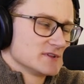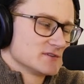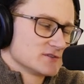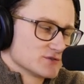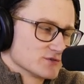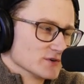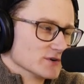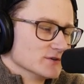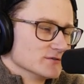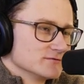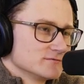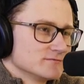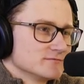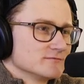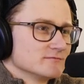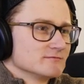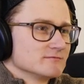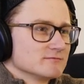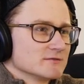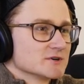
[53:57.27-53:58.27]
True.
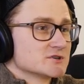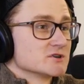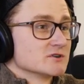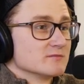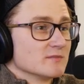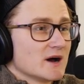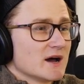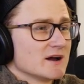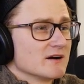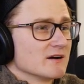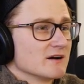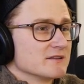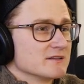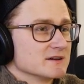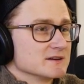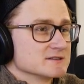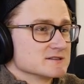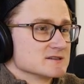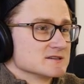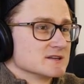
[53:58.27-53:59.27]
Richard Meyer, I
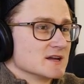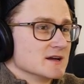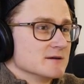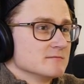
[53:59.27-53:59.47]
think is. Have name.